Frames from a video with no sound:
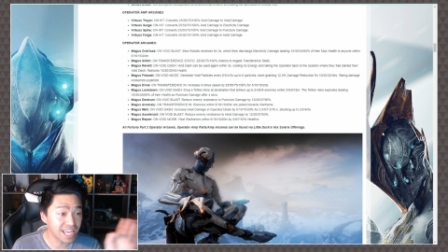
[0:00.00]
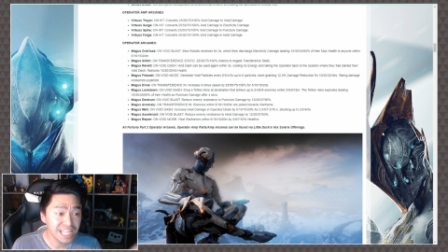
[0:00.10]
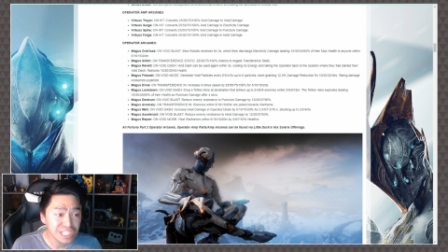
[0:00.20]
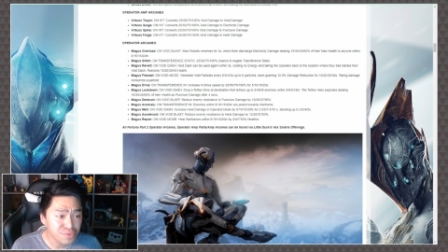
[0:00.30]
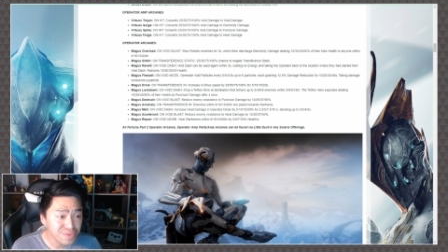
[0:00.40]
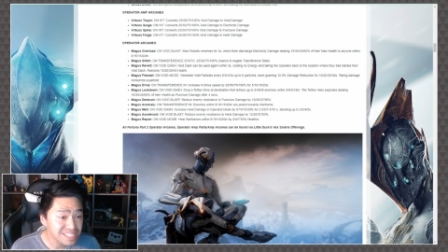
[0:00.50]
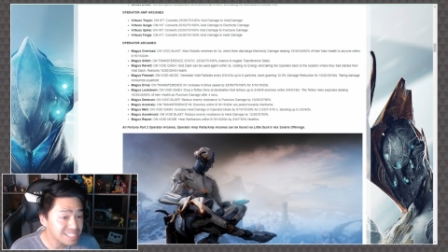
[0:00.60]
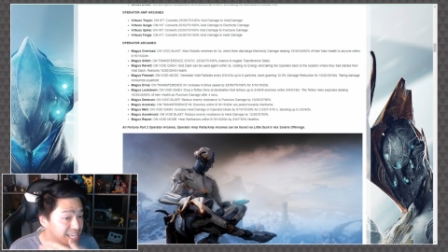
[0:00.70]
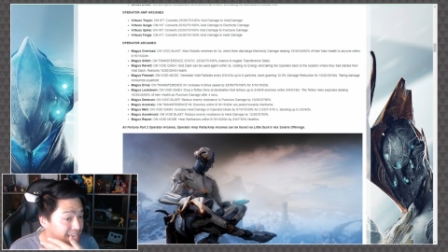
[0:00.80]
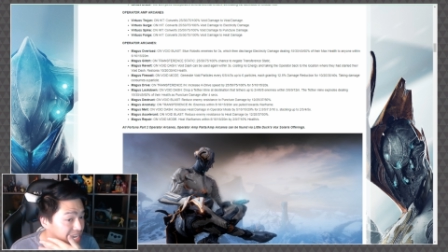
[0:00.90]

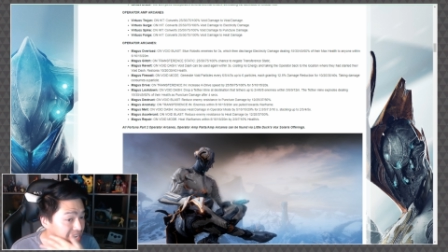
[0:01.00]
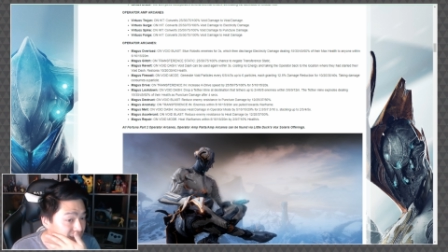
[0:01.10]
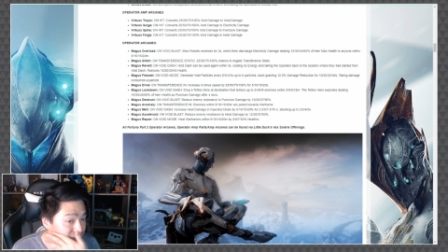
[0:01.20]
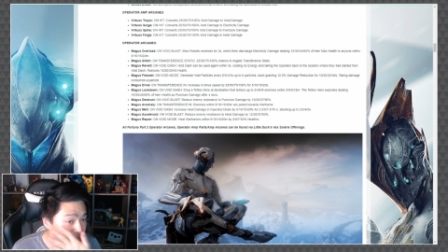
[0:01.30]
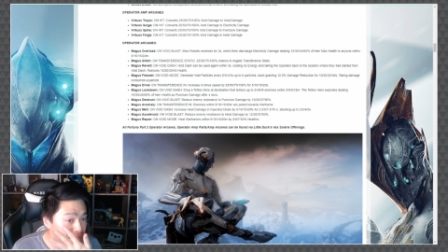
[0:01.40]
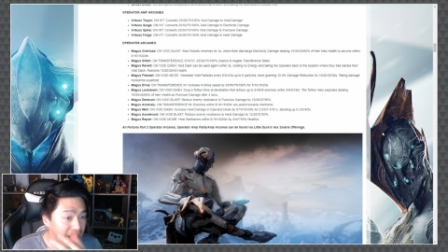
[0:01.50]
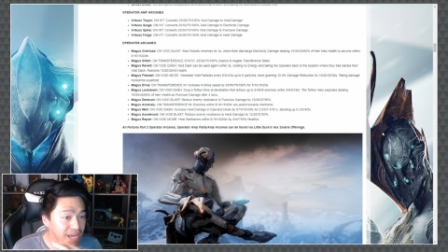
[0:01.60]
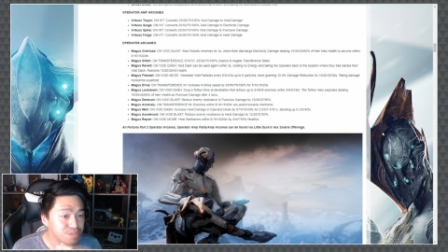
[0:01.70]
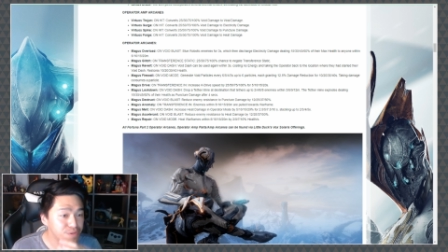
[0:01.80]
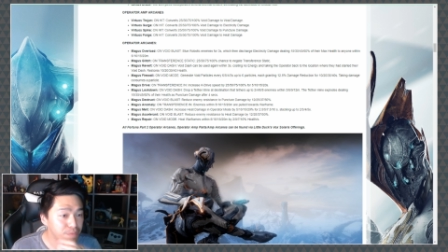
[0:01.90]
Interesting!
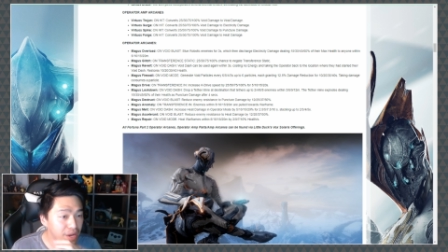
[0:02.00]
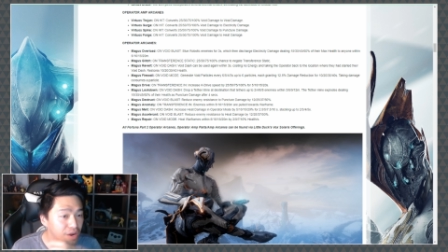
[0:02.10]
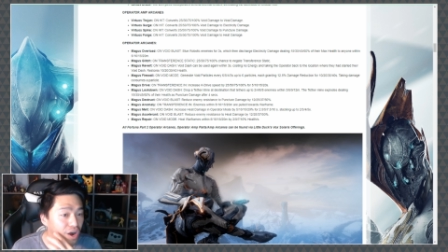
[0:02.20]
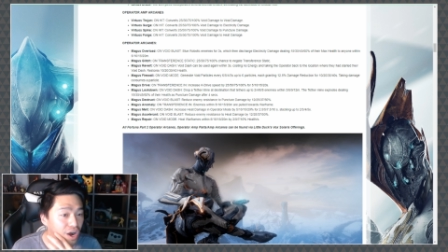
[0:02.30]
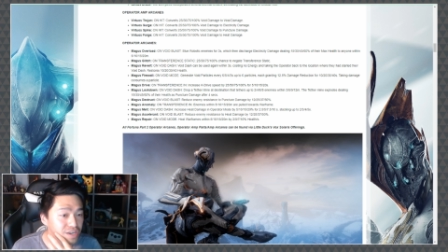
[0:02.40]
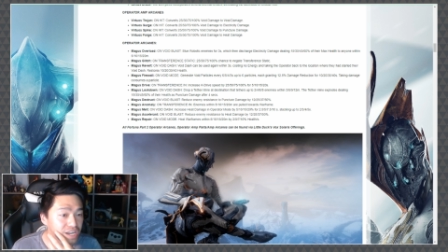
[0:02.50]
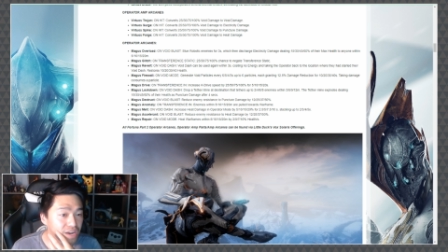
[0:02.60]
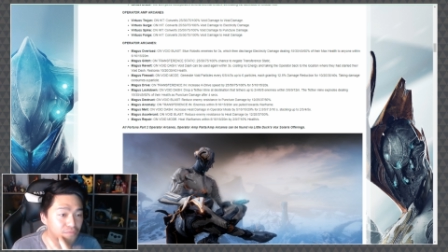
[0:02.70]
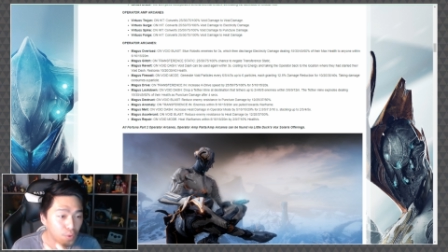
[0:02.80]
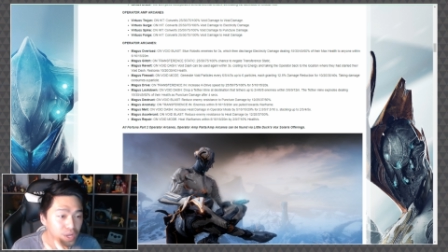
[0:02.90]
Magus Repair on
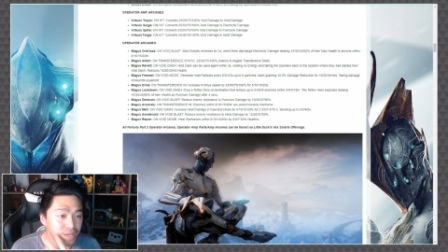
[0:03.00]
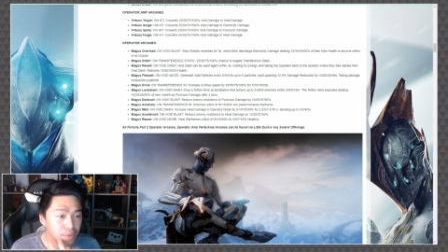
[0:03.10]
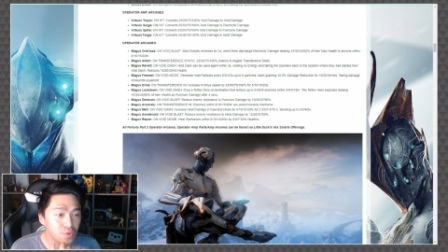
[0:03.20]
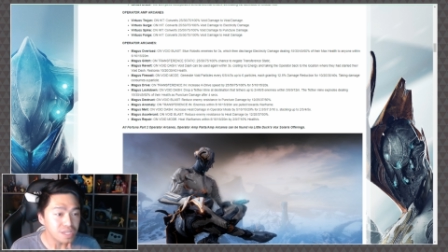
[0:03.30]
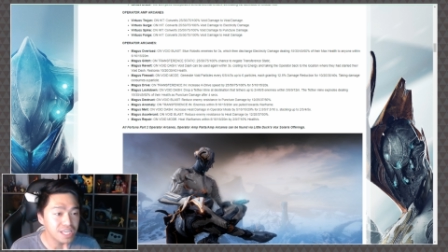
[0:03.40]
Void Mode,